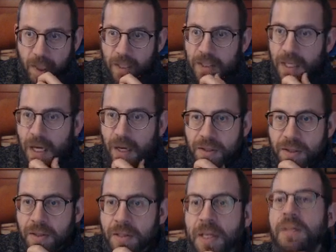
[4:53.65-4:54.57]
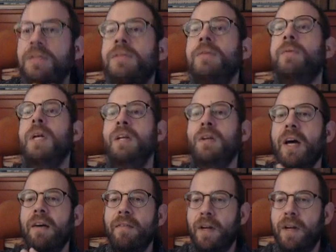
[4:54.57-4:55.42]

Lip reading: Yeah, so when you have